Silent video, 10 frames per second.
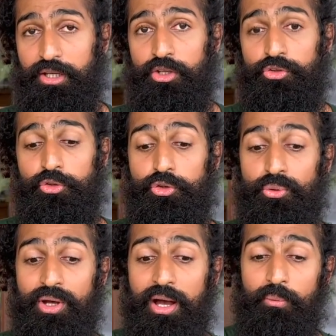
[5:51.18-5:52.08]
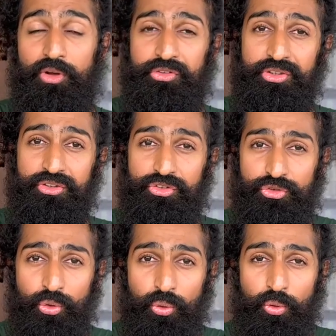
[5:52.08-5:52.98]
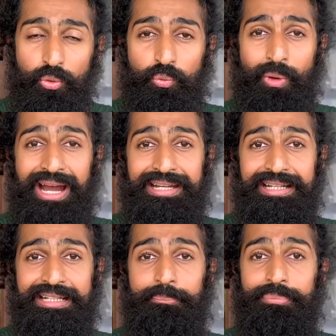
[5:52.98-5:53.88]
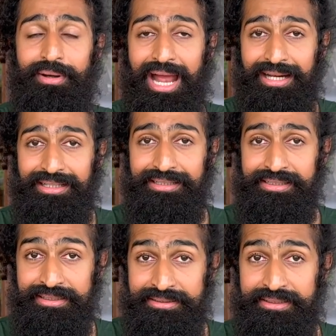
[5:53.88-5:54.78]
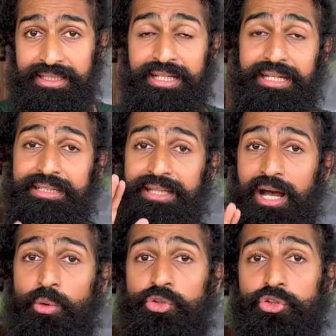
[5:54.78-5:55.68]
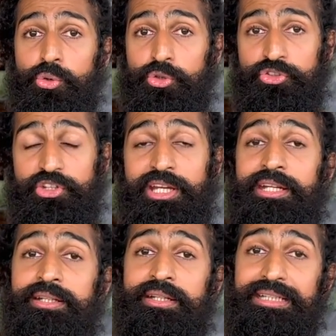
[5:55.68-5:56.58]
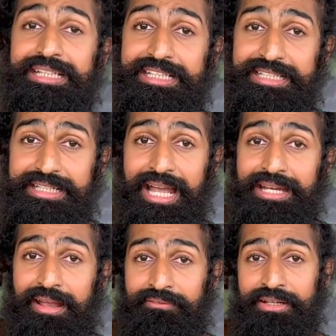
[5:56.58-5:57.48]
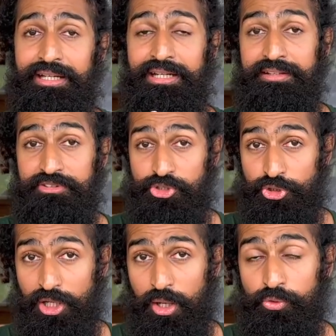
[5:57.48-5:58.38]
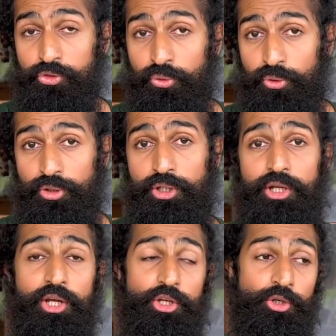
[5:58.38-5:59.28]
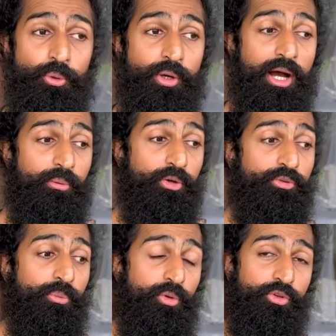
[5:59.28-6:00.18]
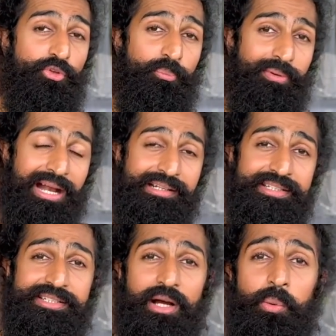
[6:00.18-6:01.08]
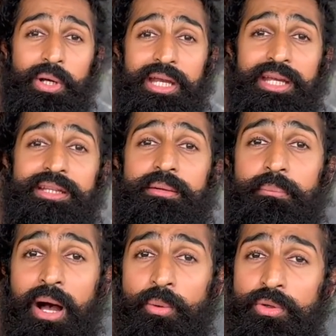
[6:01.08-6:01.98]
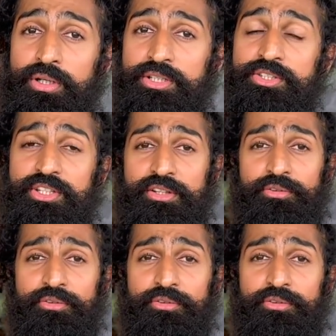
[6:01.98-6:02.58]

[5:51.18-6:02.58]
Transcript: So yoga wasn't so widely practiced in the households, in each and every individual household. Yoga was more so practiced away in the mountains and the